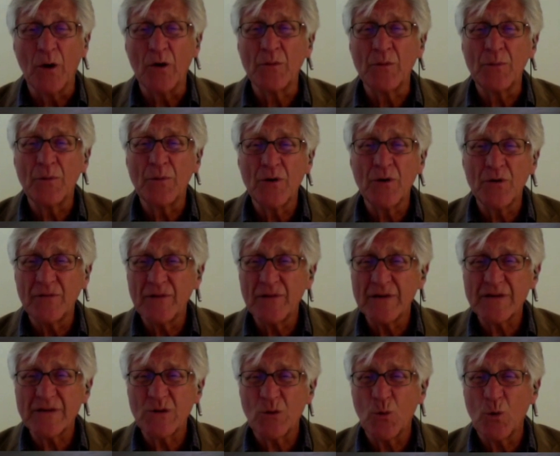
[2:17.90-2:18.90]
are
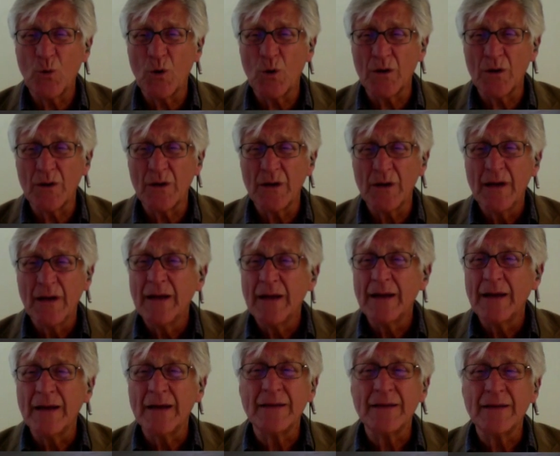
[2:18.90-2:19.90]
impervious to water
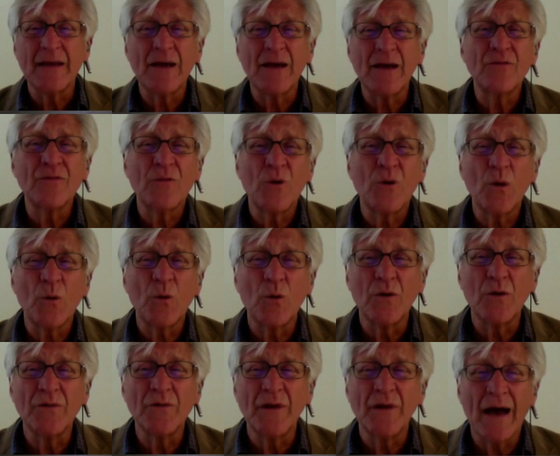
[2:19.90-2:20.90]
and therefore
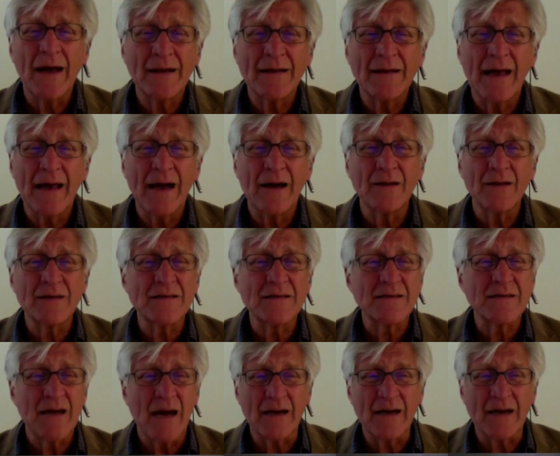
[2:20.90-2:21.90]
will not allow
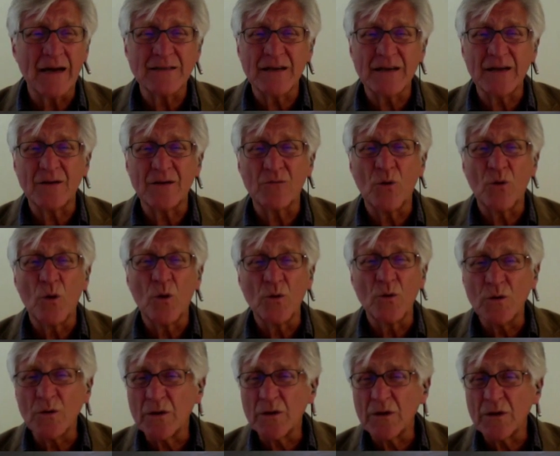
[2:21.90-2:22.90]
this toxic
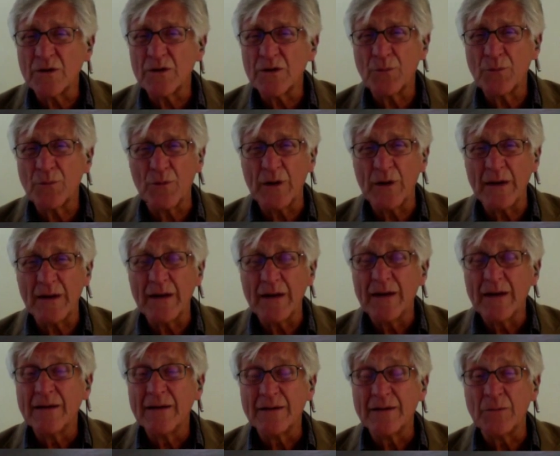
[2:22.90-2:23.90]
nuclear debris
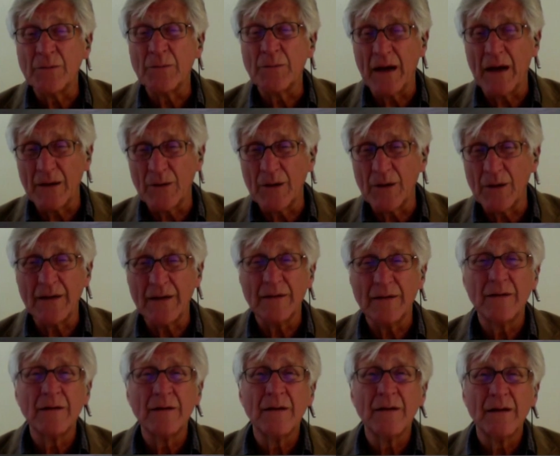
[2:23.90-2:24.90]
to migrate.
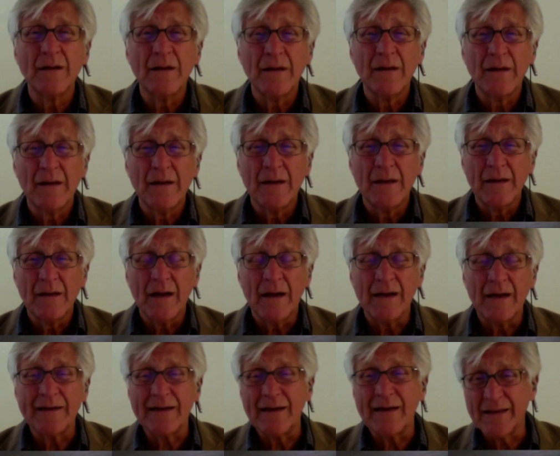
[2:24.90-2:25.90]

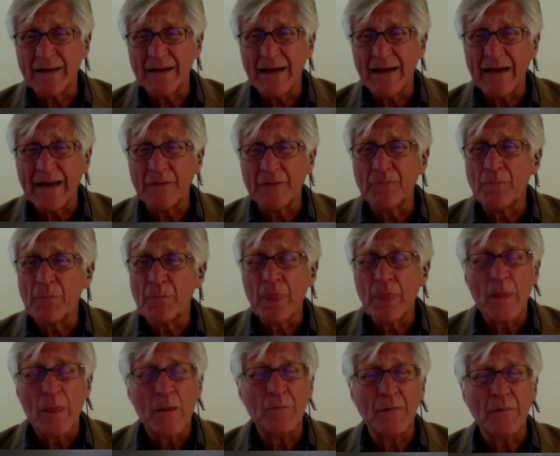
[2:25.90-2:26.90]
On the other hand,
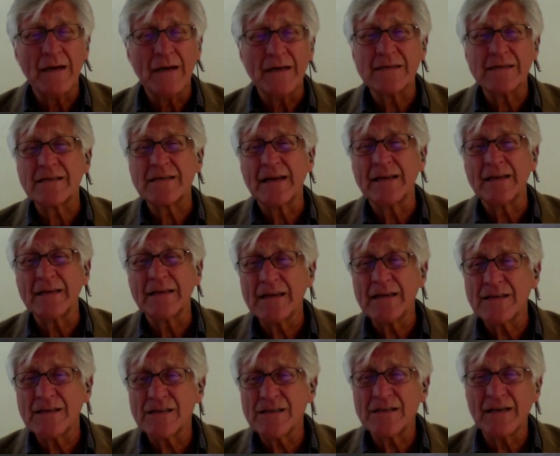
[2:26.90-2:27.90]
many state
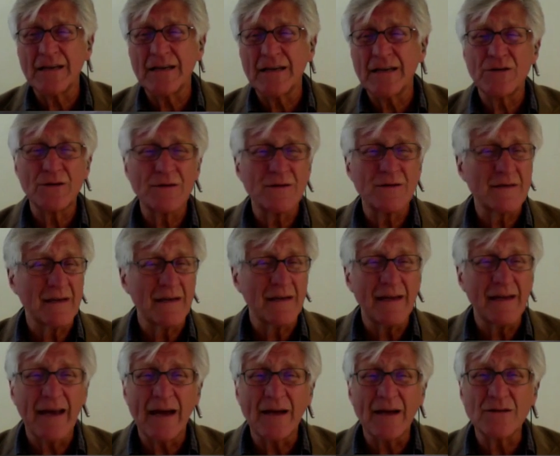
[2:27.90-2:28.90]
legislatures,
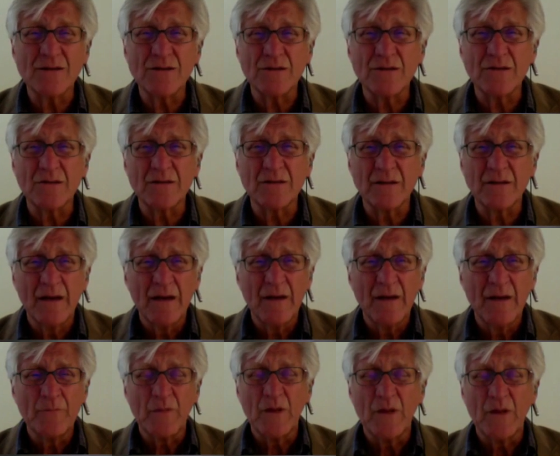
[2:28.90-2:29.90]
city councils,
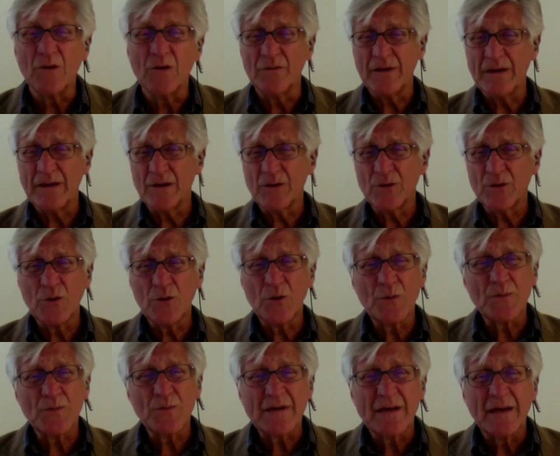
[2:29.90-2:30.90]
intervenor
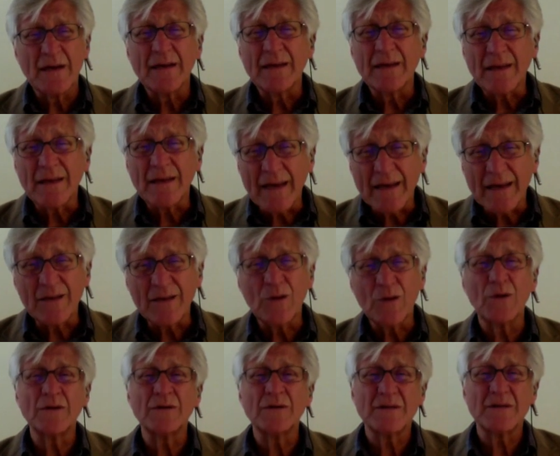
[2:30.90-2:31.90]
groups,
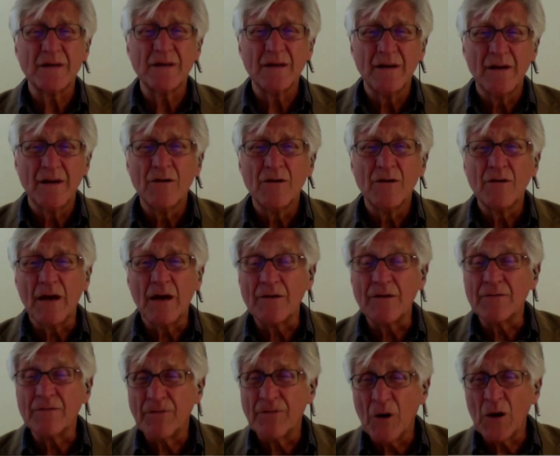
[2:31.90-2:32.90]
landlords,
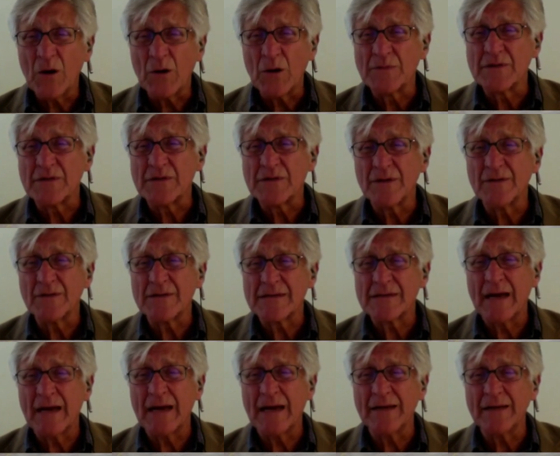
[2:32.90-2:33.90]
and farms near the
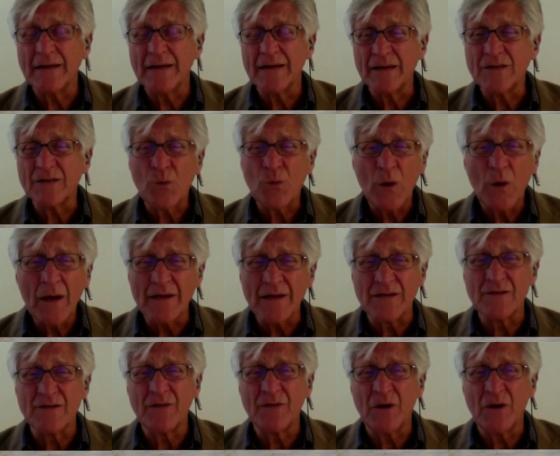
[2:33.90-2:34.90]
site, as well
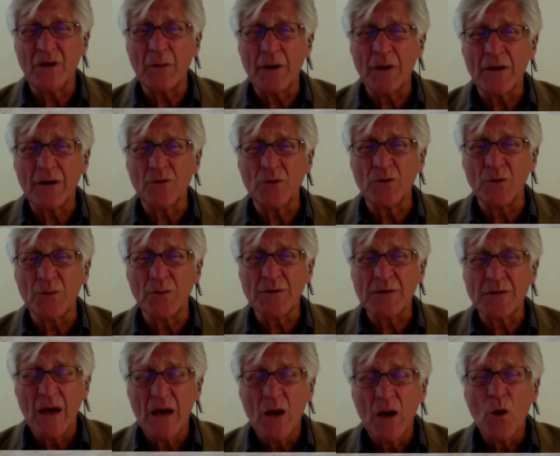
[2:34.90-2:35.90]
as environmental
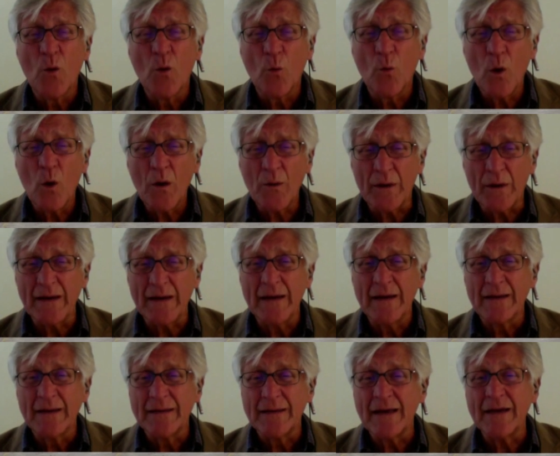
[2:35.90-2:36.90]
groups, worry
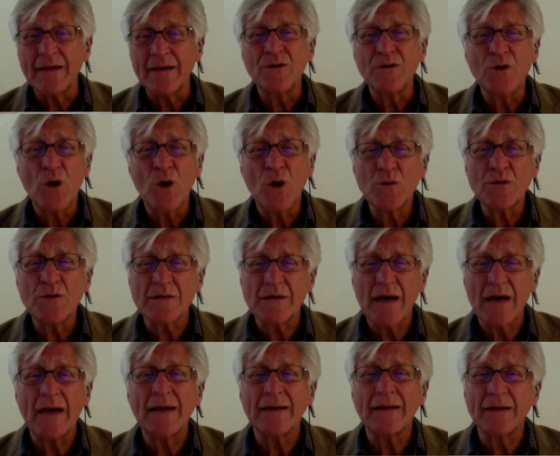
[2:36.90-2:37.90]
that no
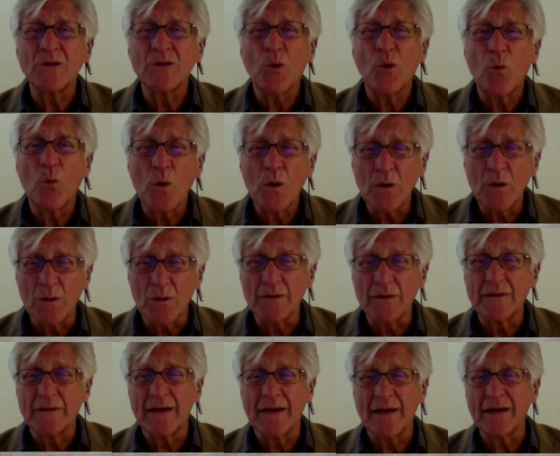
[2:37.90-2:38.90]
site in the
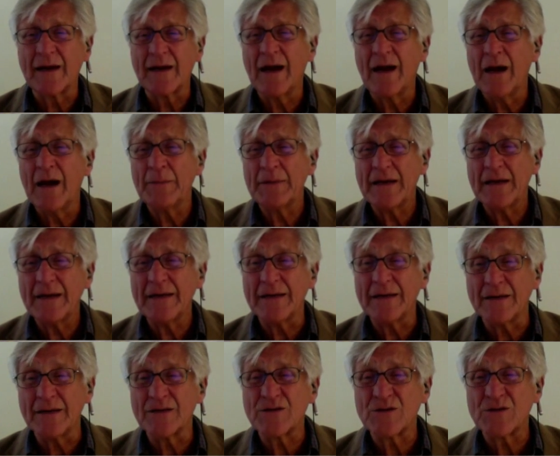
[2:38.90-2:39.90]
world can accommodate
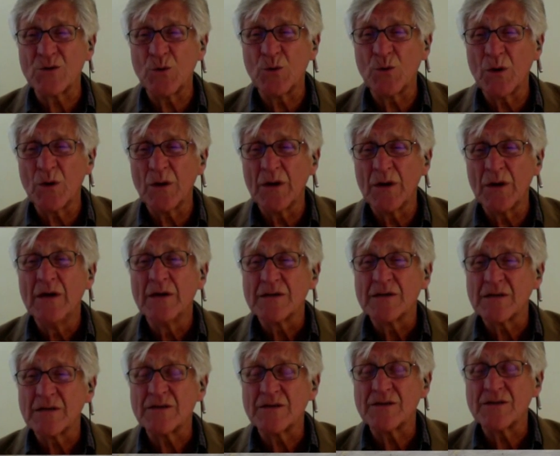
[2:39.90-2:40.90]
and store
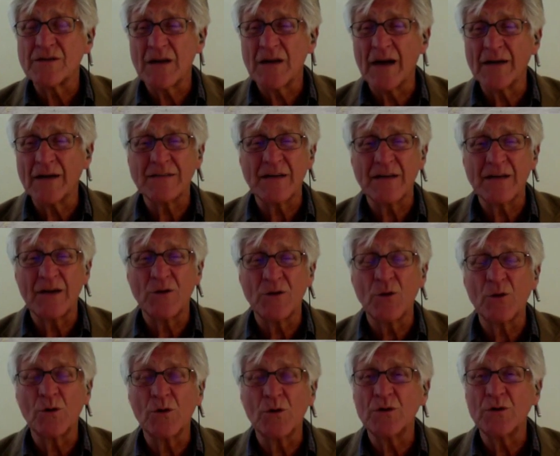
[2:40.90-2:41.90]
such toxic
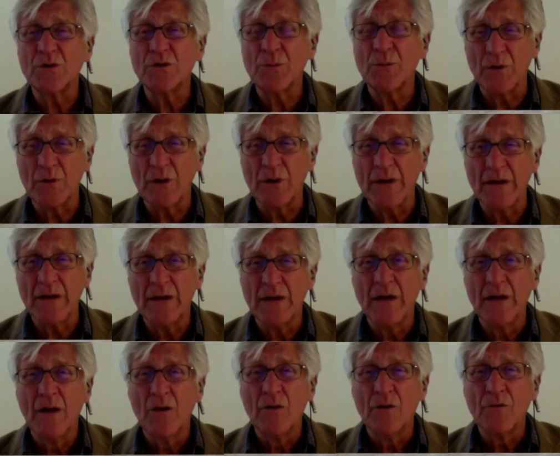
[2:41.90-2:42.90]
nuclear debris
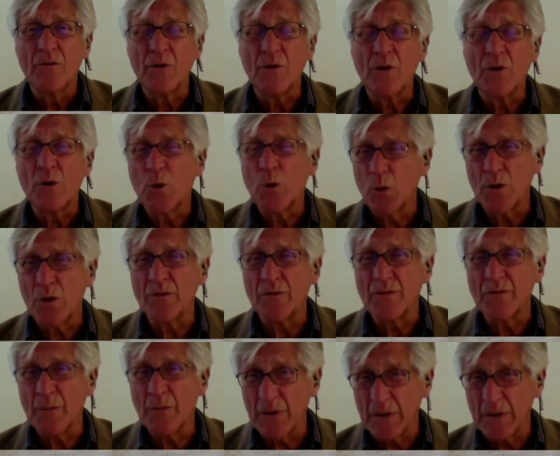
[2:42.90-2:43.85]
for a quarter of a